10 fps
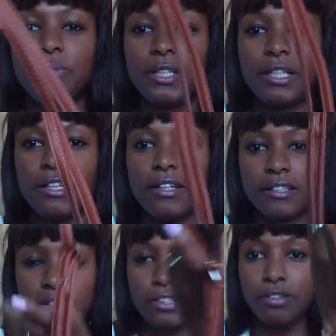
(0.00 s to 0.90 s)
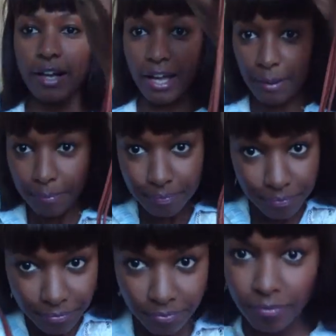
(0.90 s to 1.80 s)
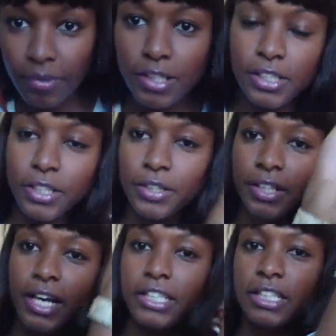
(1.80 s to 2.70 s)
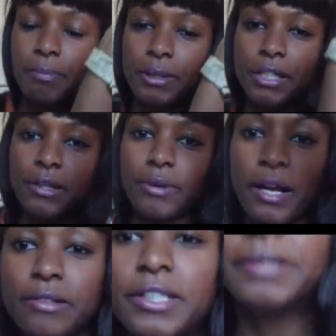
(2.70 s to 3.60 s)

a really long strap so you can actually put it around